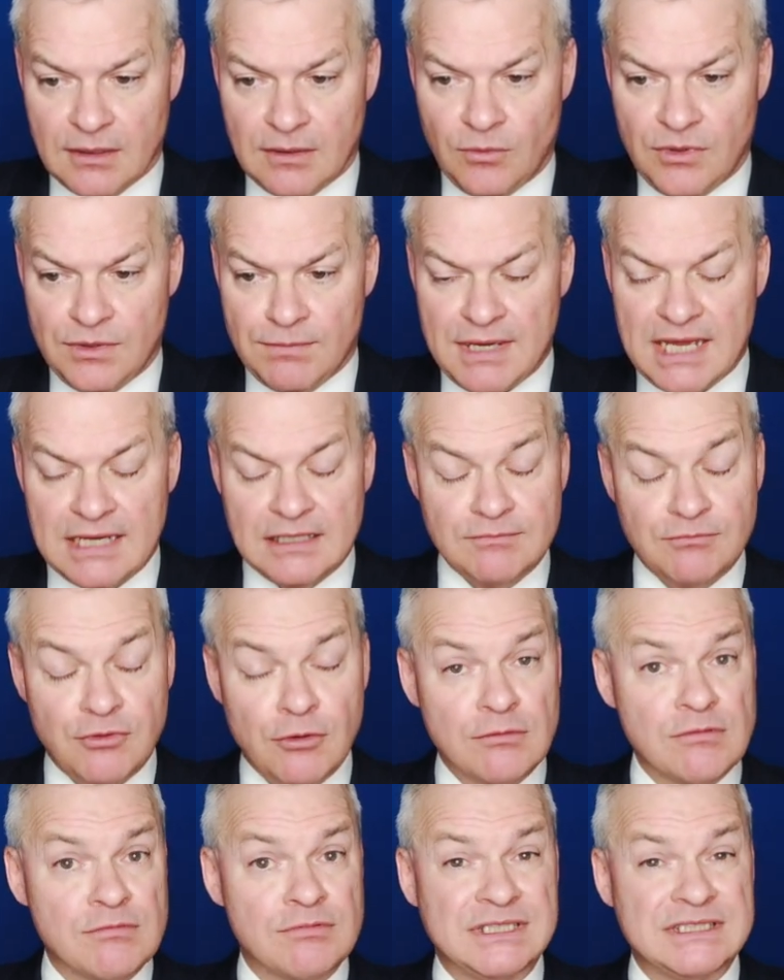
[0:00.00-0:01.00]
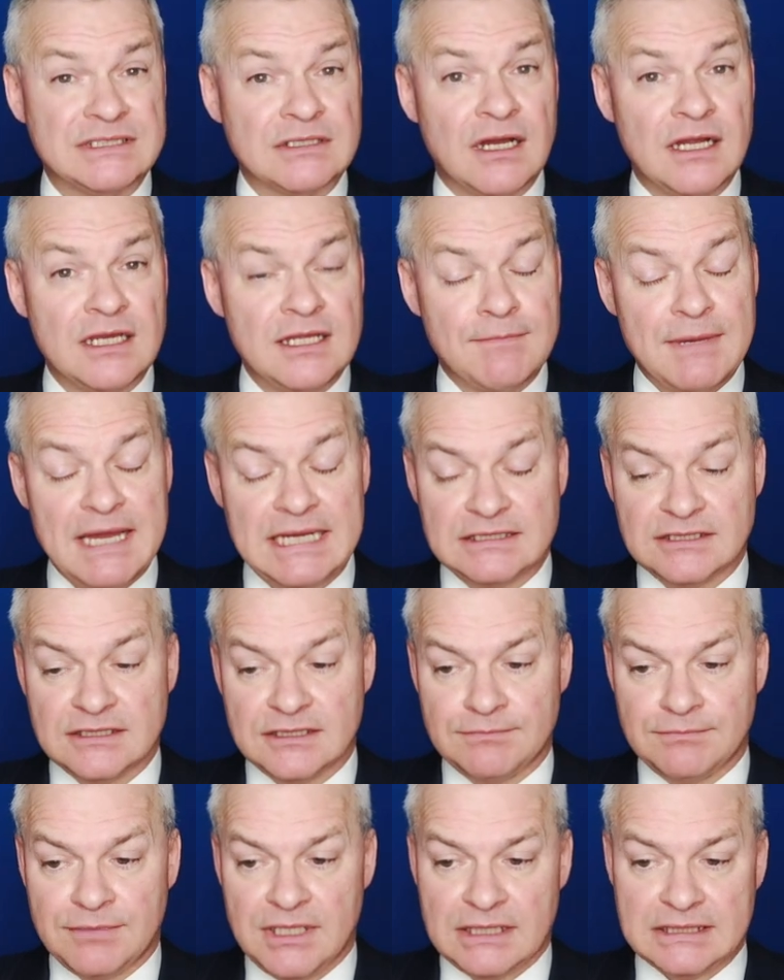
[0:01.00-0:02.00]
with pent probably slightly
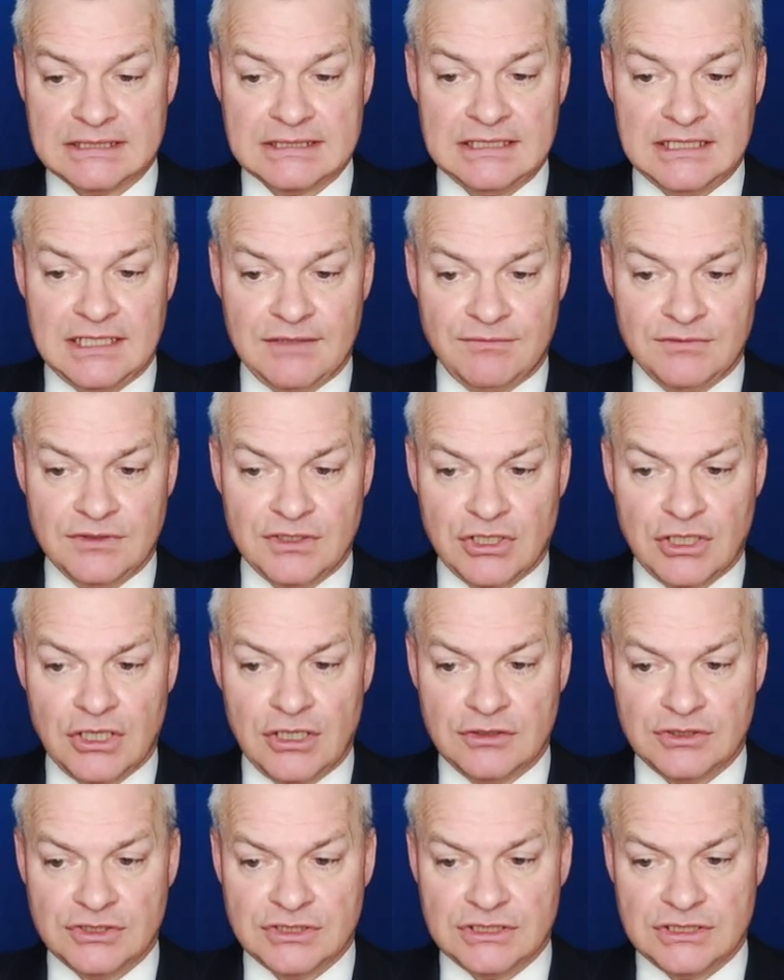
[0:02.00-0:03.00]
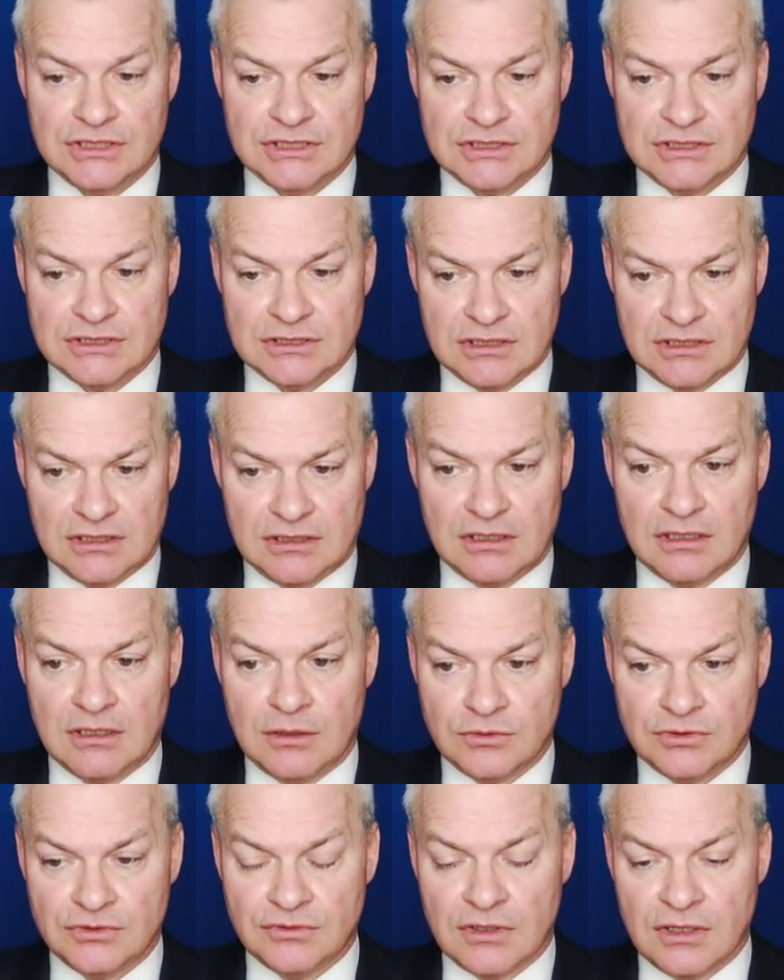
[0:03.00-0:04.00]
better, but given the closeness,
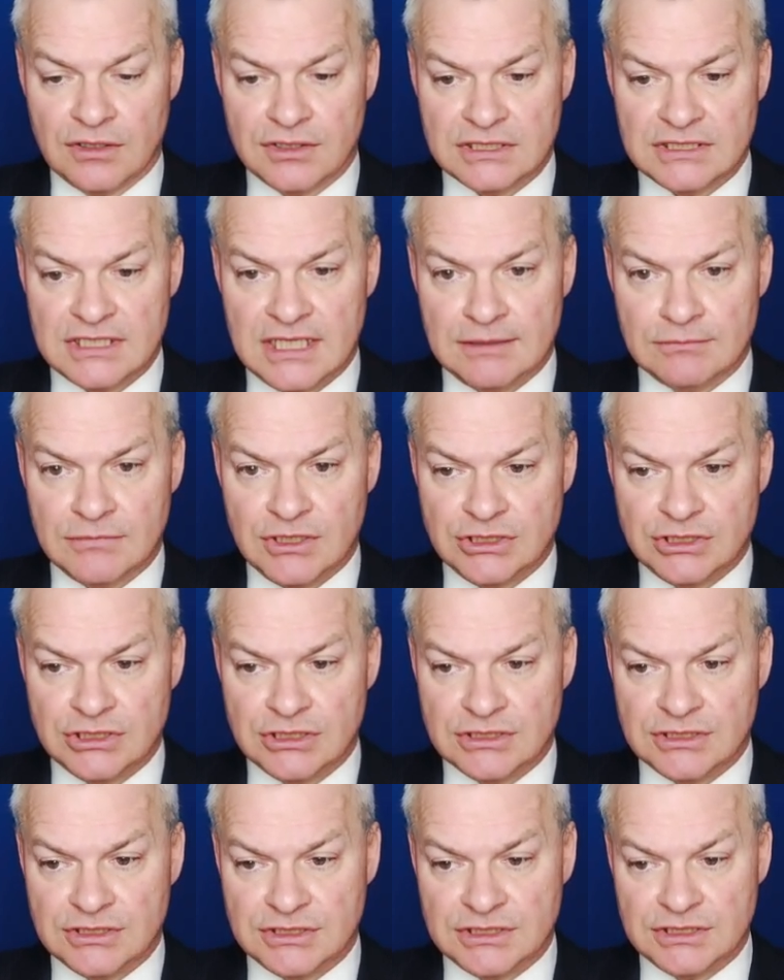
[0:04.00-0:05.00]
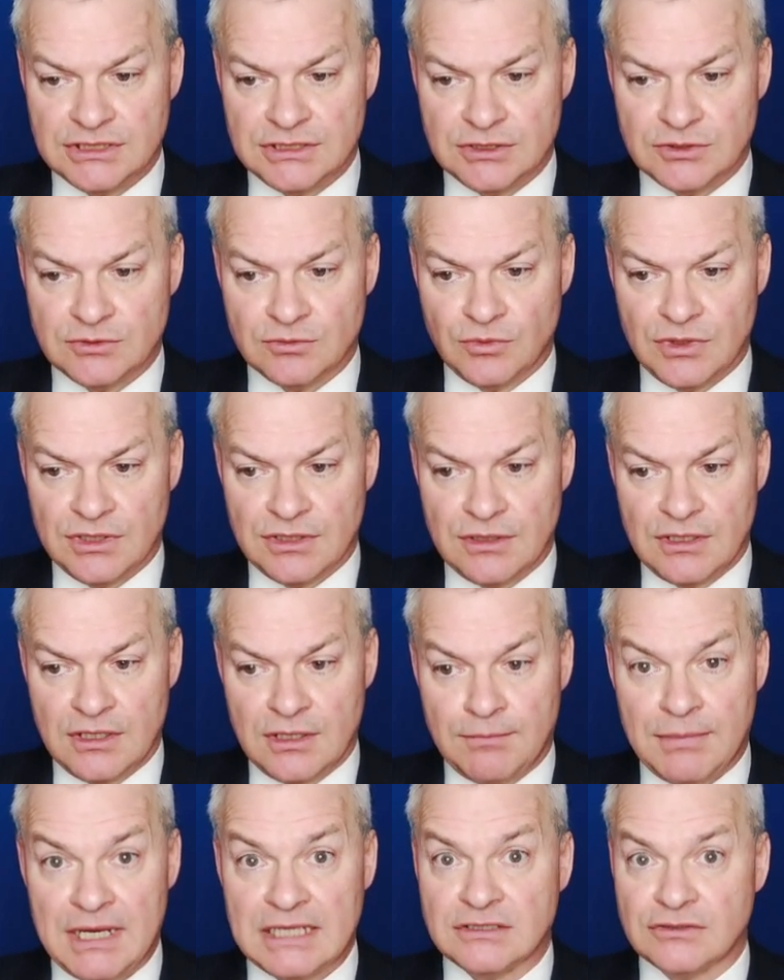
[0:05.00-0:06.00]
I would rather take my chances with
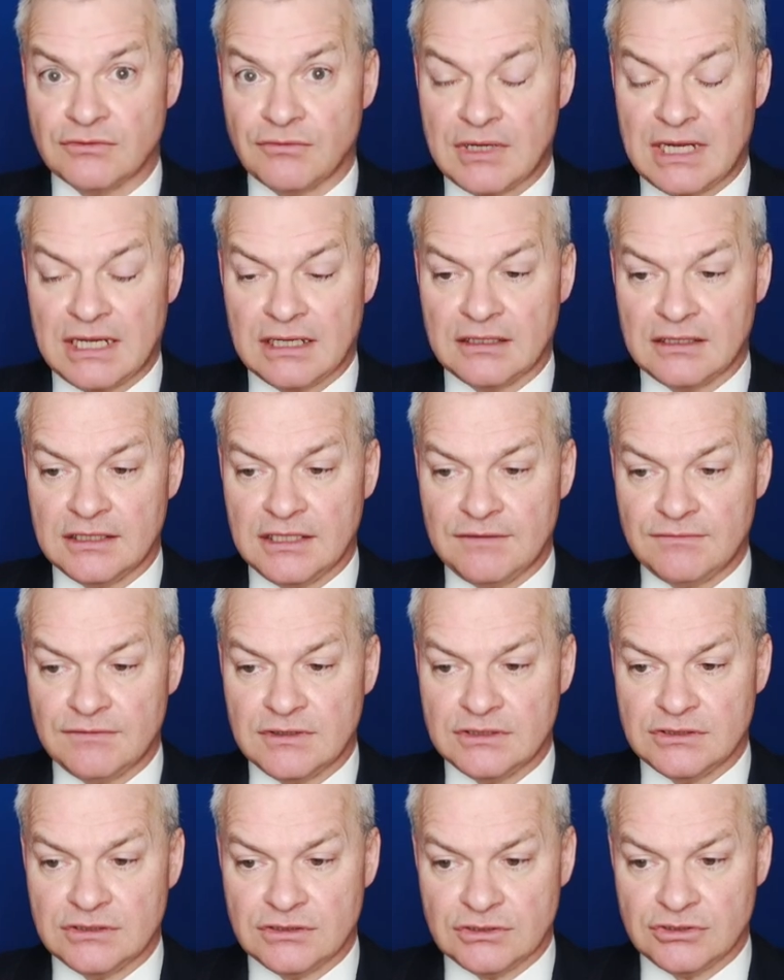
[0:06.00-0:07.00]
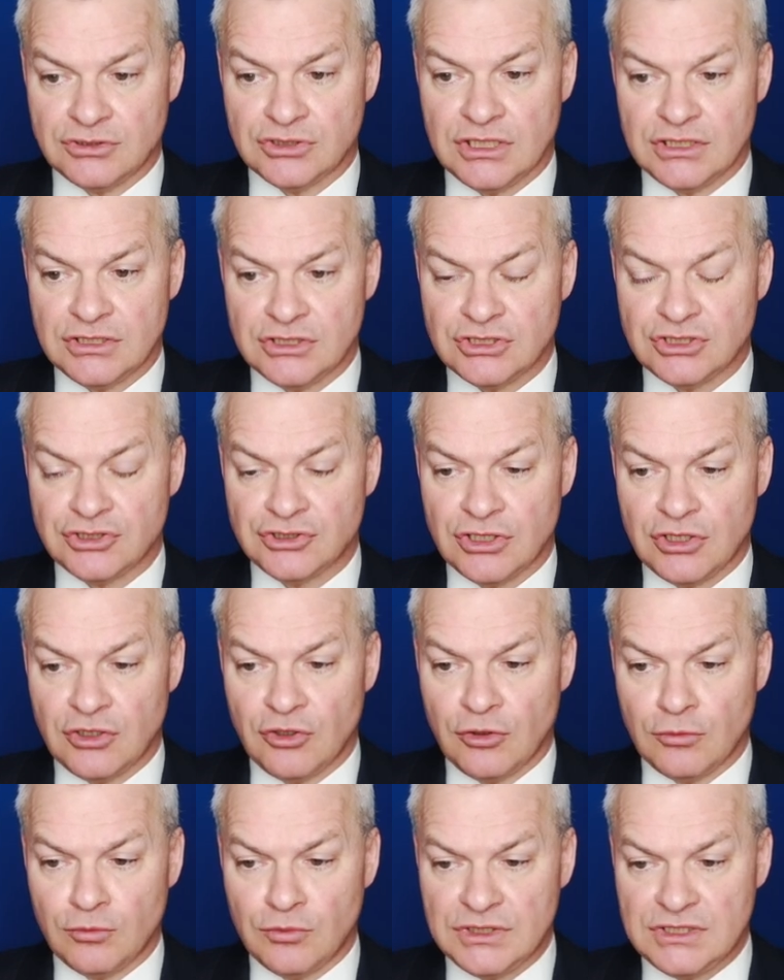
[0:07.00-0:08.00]
a better rack lead than trying to
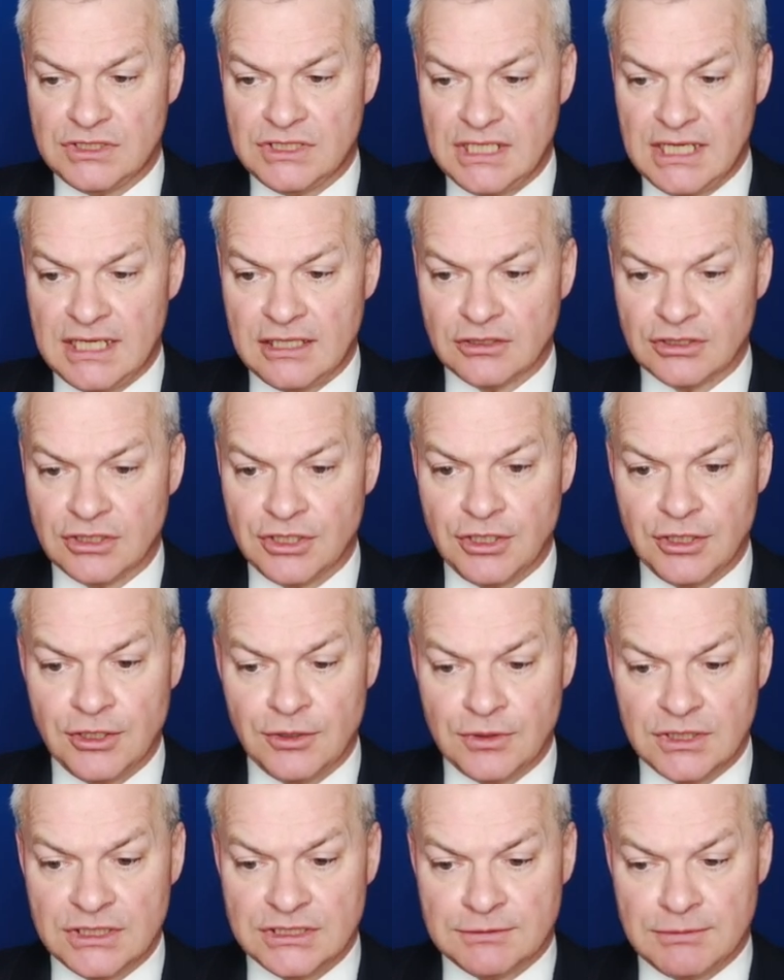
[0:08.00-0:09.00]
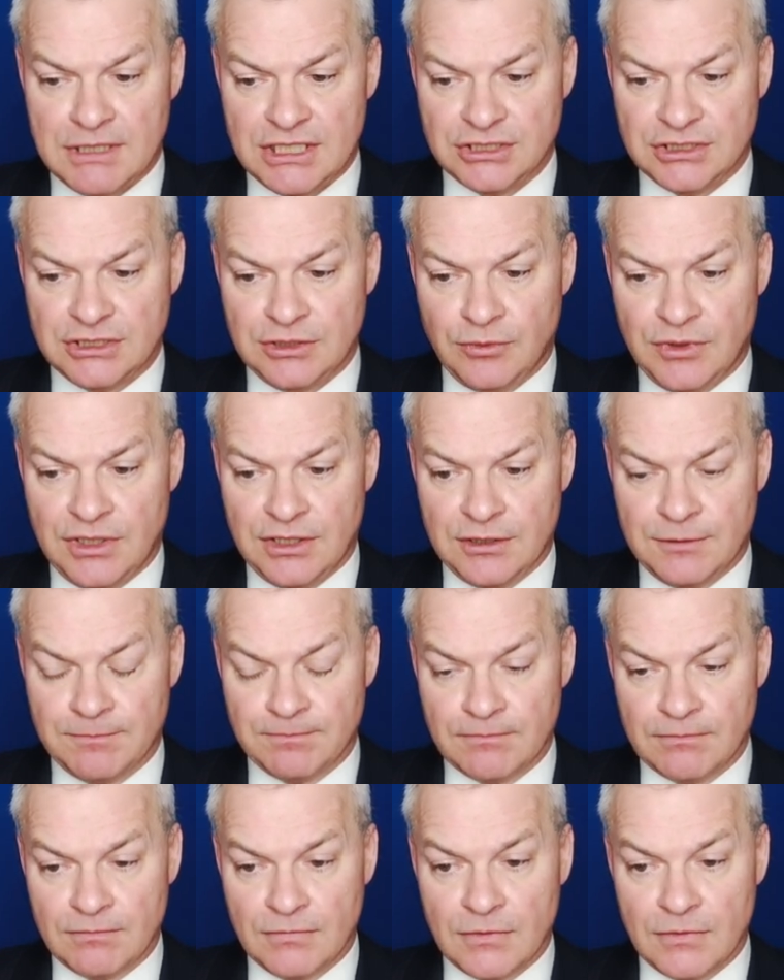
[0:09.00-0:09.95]
struggle on with DLQ, especially with